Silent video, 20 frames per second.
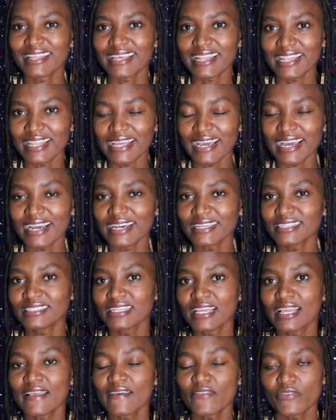the
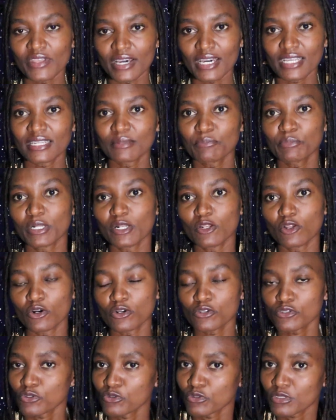land that
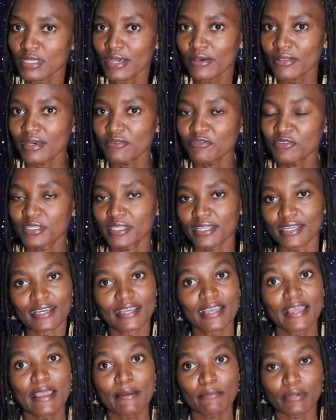belongs to South Africa.